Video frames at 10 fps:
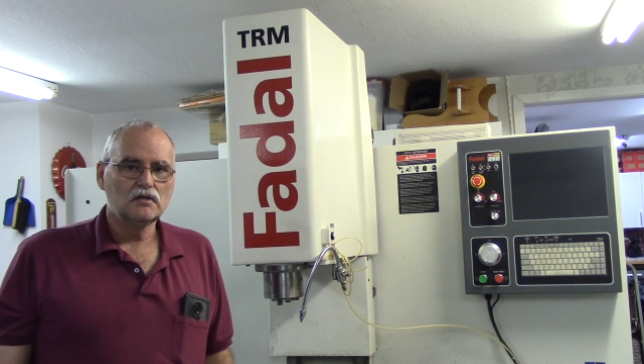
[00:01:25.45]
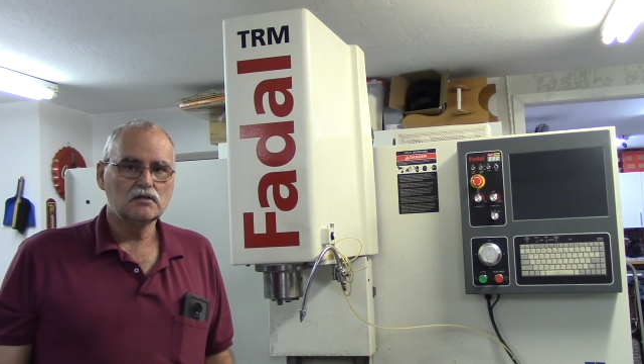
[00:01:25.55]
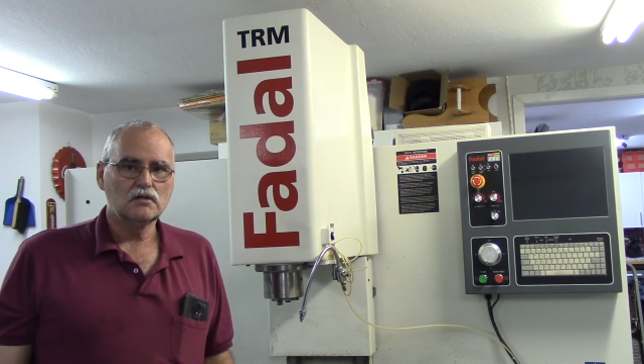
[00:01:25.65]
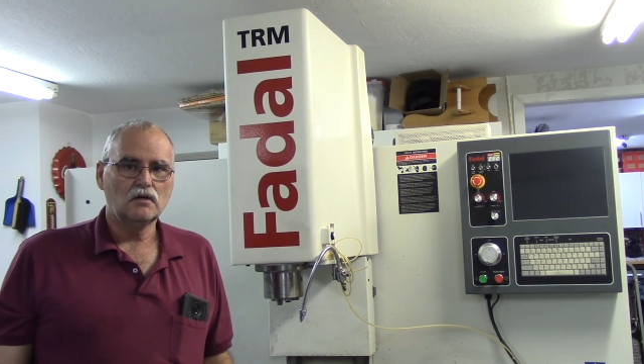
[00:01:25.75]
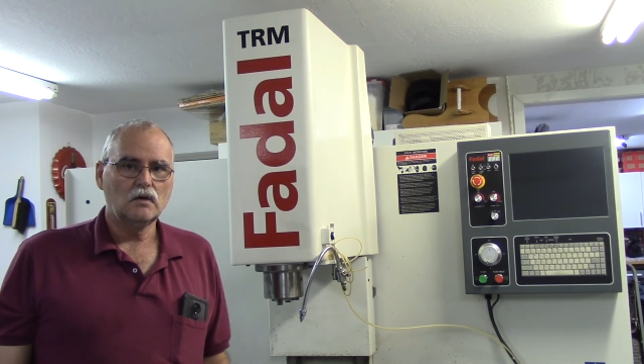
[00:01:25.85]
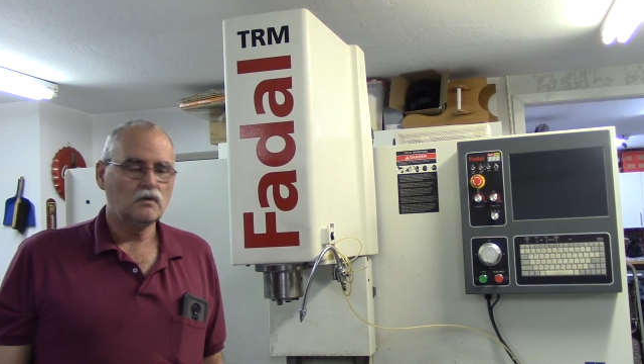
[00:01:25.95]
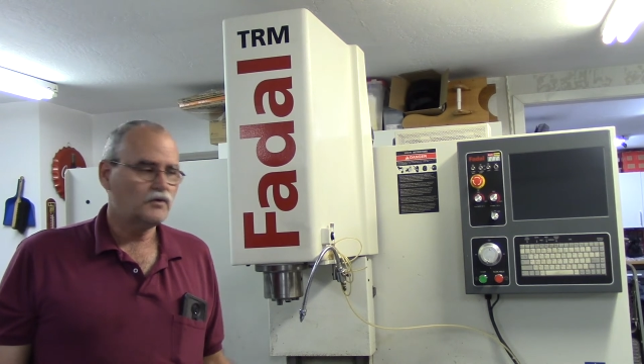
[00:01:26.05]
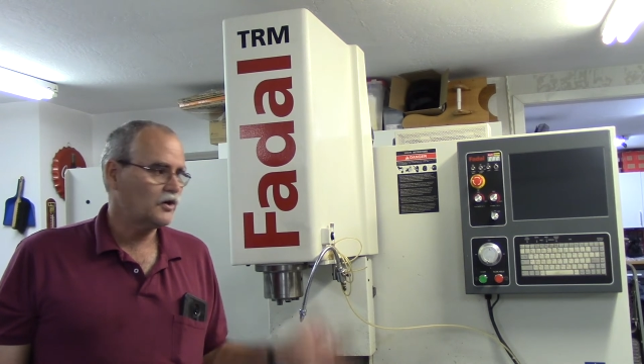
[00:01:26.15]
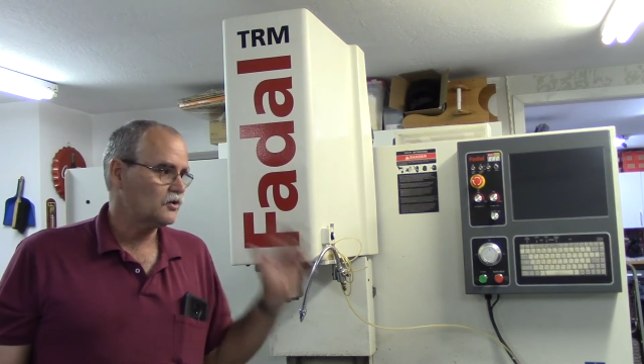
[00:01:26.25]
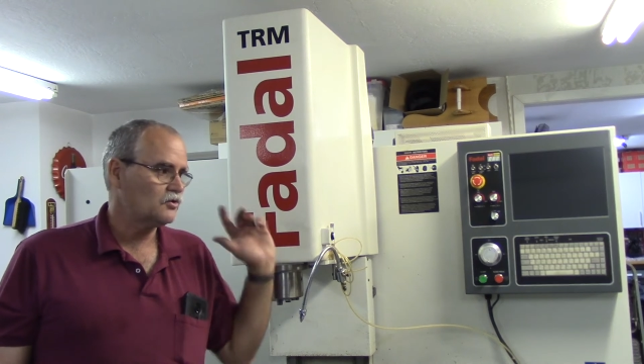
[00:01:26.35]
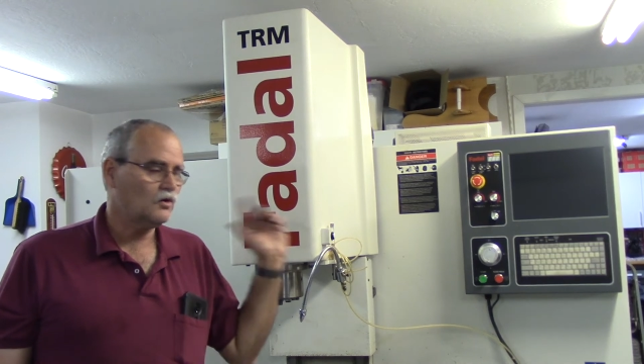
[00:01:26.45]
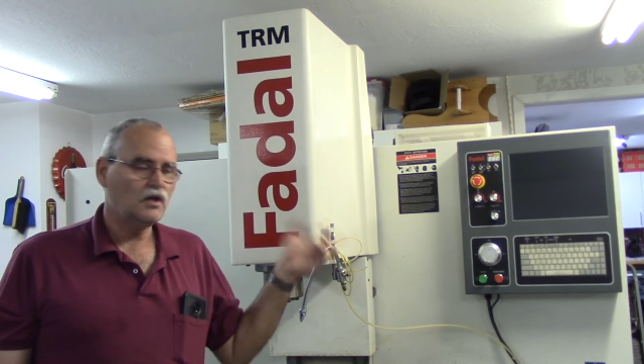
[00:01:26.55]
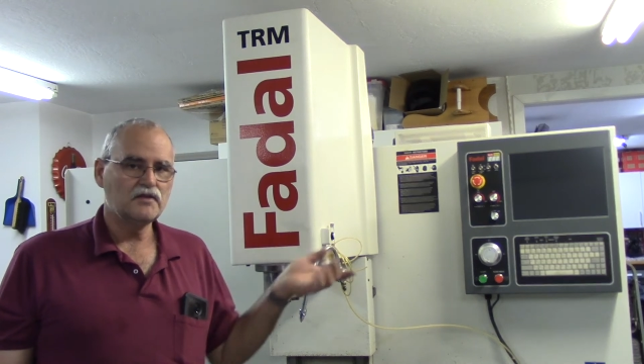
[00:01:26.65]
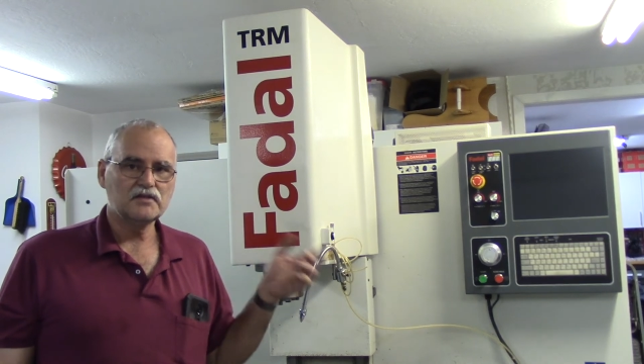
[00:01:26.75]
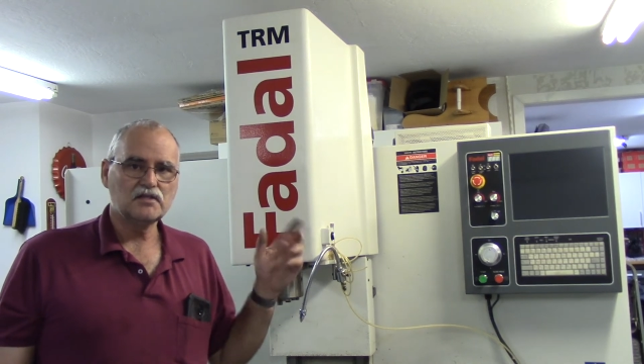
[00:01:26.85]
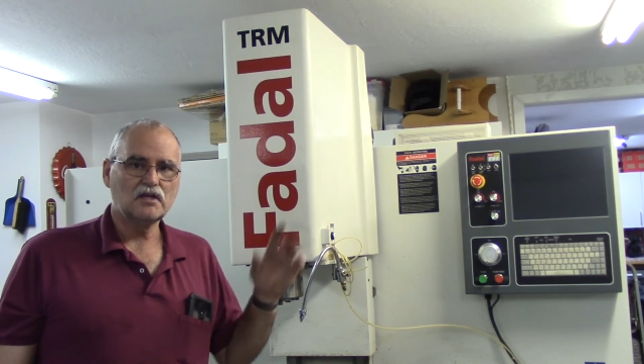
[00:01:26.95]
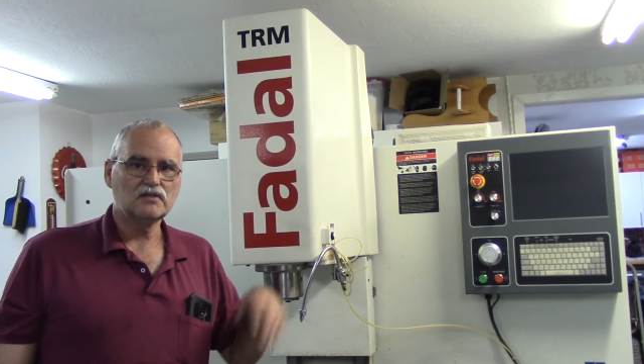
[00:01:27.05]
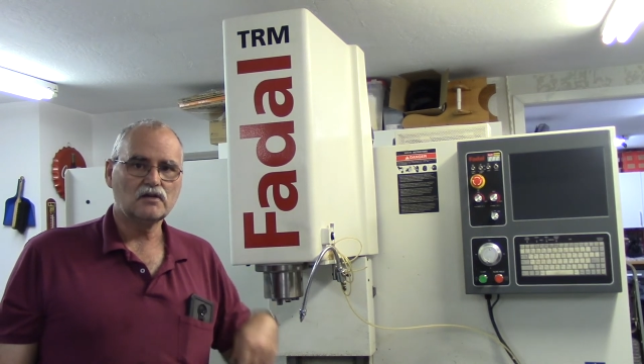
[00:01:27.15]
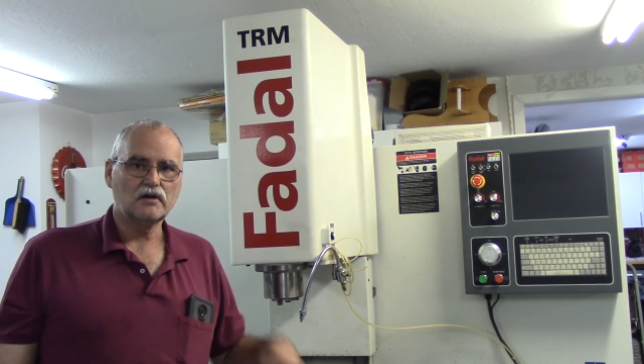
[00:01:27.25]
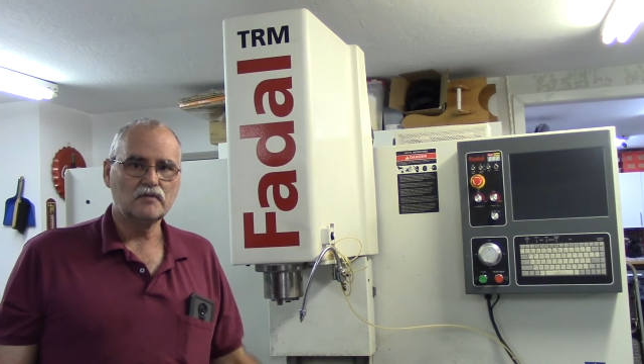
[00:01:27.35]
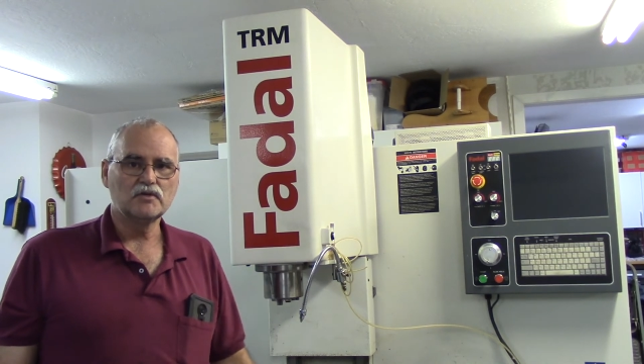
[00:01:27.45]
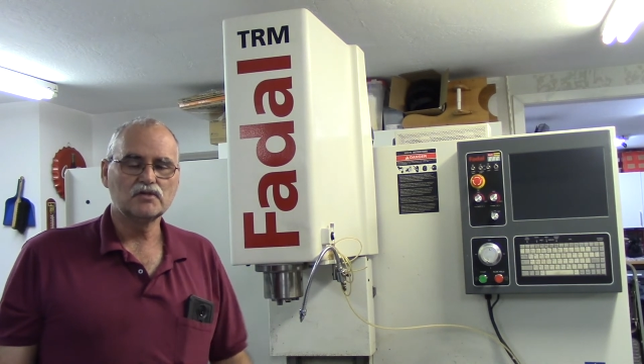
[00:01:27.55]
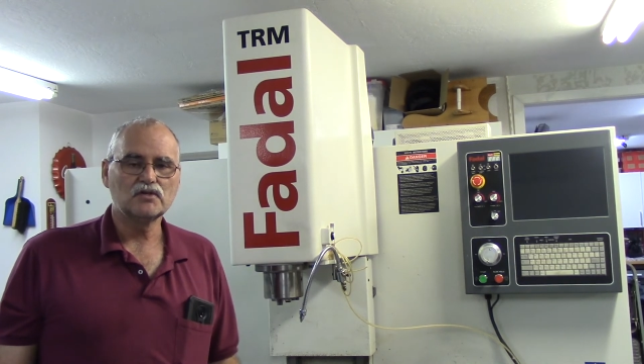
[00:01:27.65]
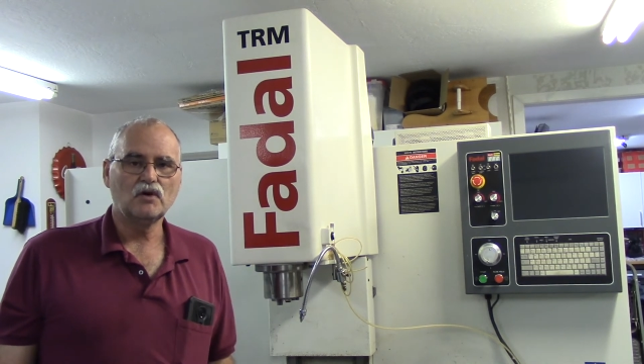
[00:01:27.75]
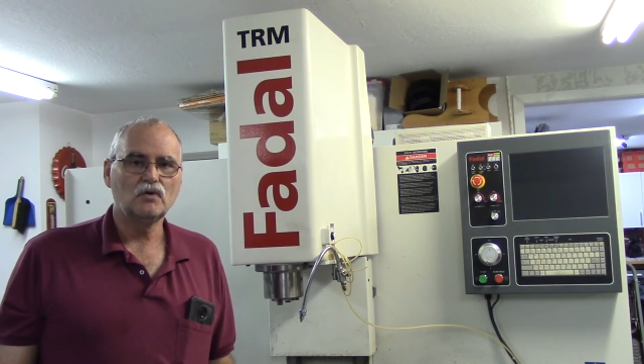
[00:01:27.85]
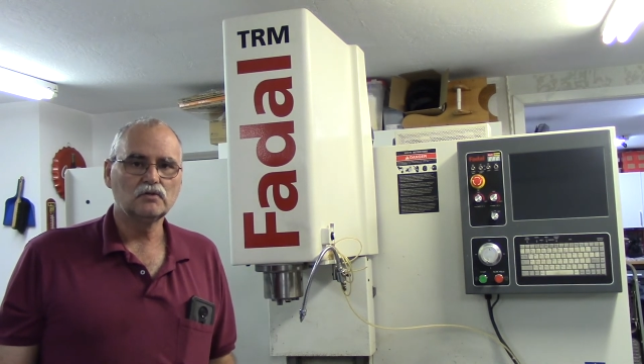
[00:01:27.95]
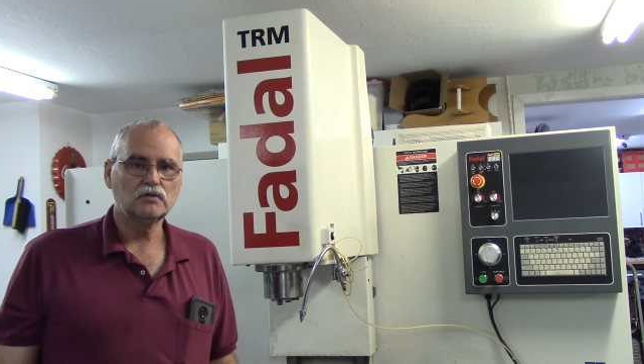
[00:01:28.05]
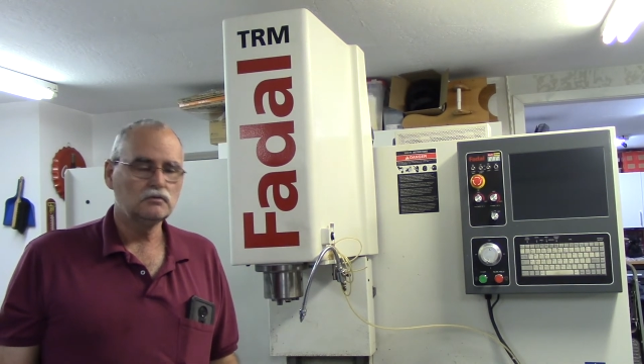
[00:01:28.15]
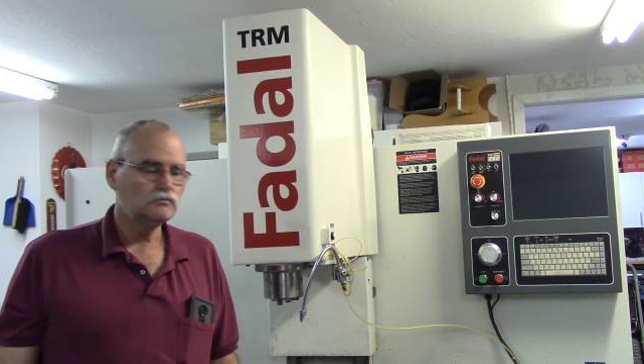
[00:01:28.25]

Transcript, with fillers: So the control on this thing has already been sold.